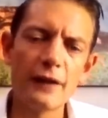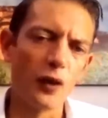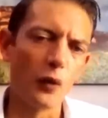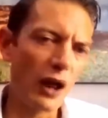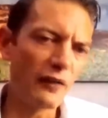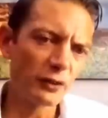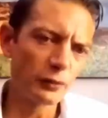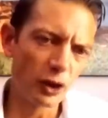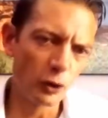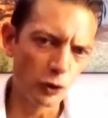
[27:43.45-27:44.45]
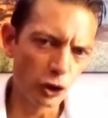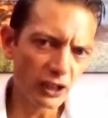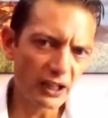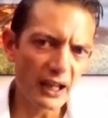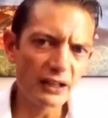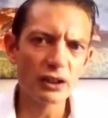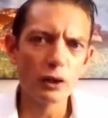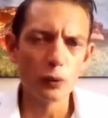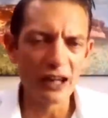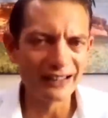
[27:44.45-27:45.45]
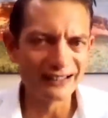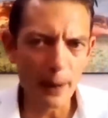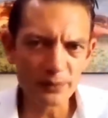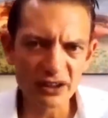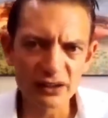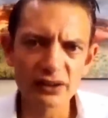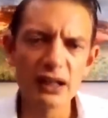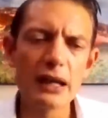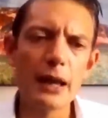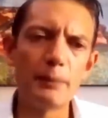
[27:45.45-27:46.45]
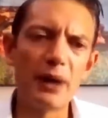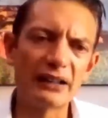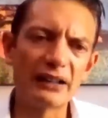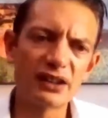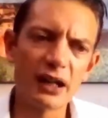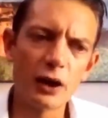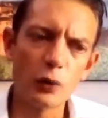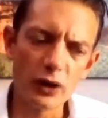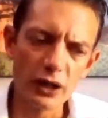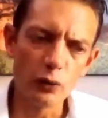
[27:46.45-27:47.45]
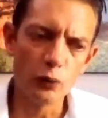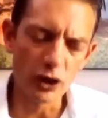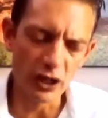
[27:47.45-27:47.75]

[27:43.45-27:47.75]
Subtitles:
The way that we communicate, we adapted, but we